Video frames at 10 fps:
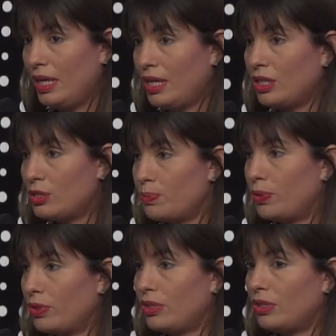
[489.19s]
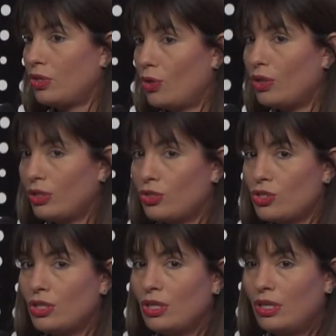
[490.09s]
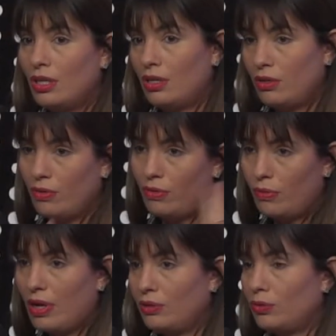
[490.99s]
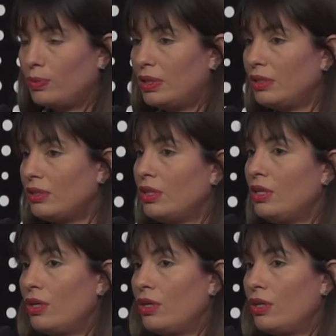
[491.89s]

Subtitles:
and exporting the knowledge around the world